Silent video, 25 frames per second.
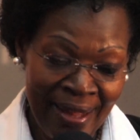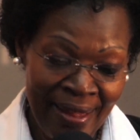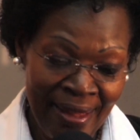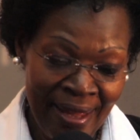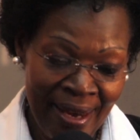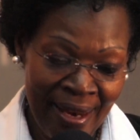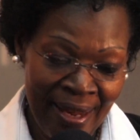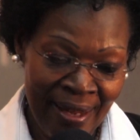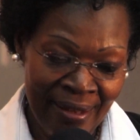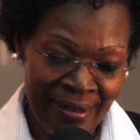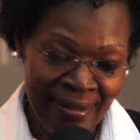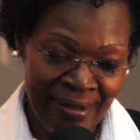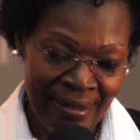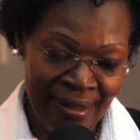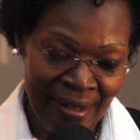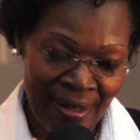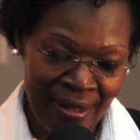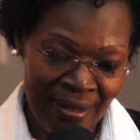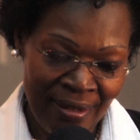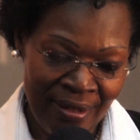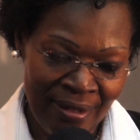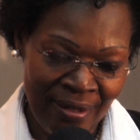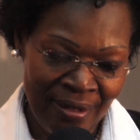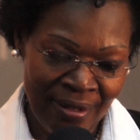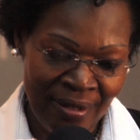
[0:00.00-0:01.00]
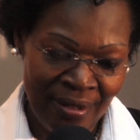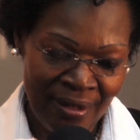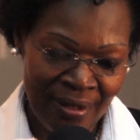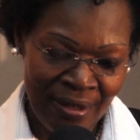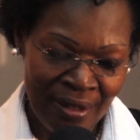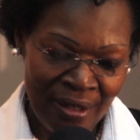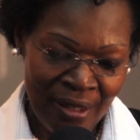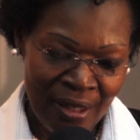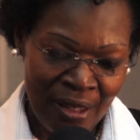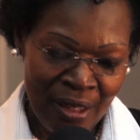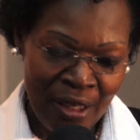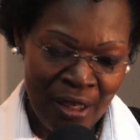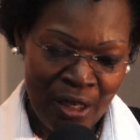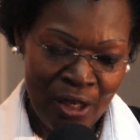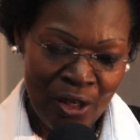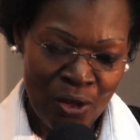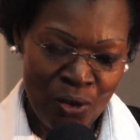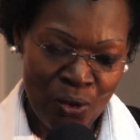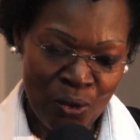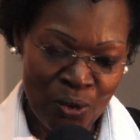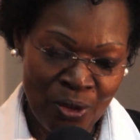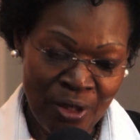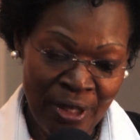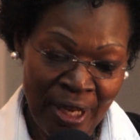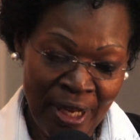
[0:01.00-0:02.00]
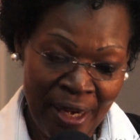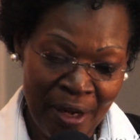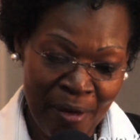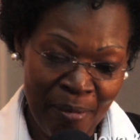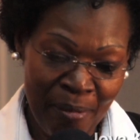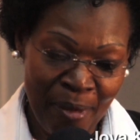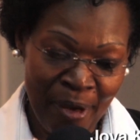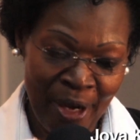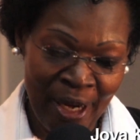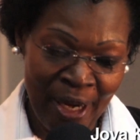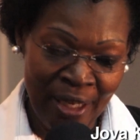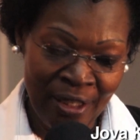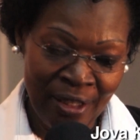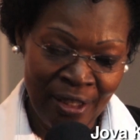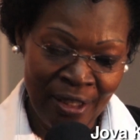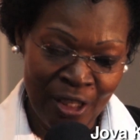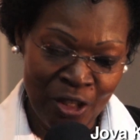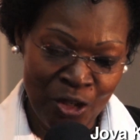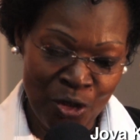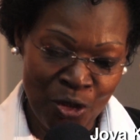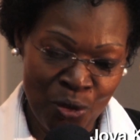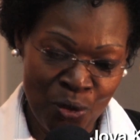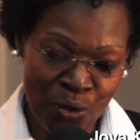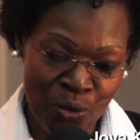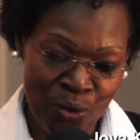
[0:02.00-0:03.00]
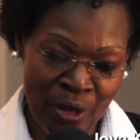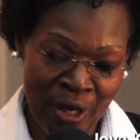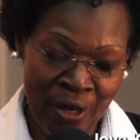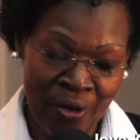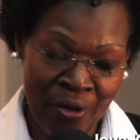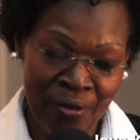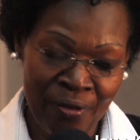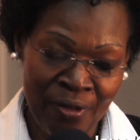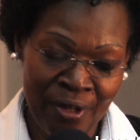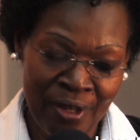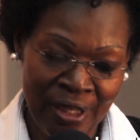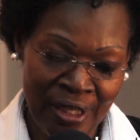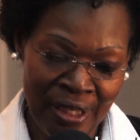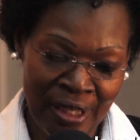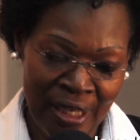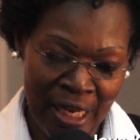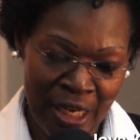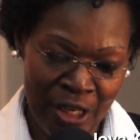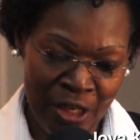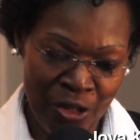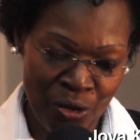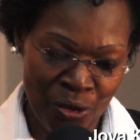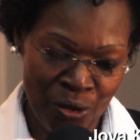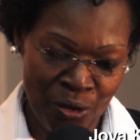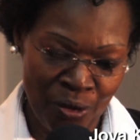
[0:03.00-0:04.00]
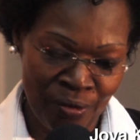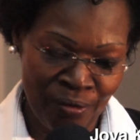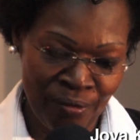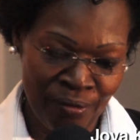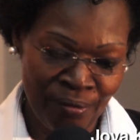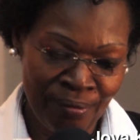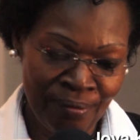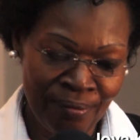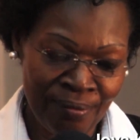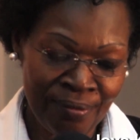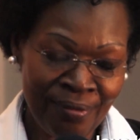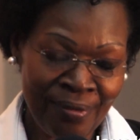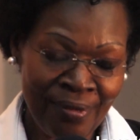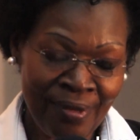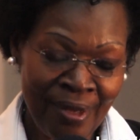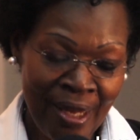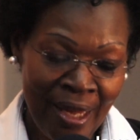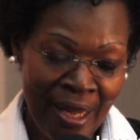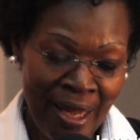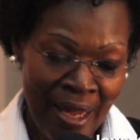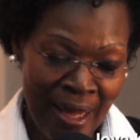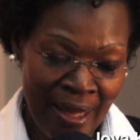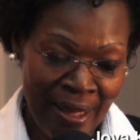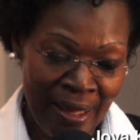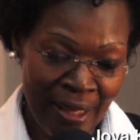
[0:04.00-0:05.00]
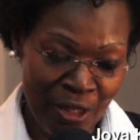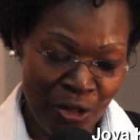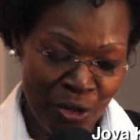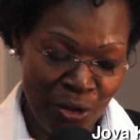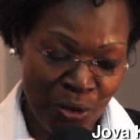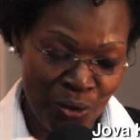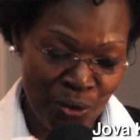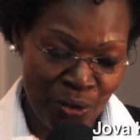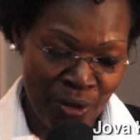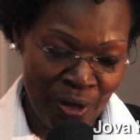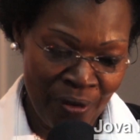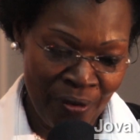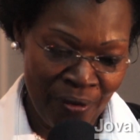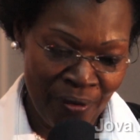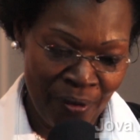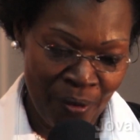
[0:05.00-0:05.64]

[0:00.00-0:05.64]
for zero violence against children. To celebrate the children of this nation and the children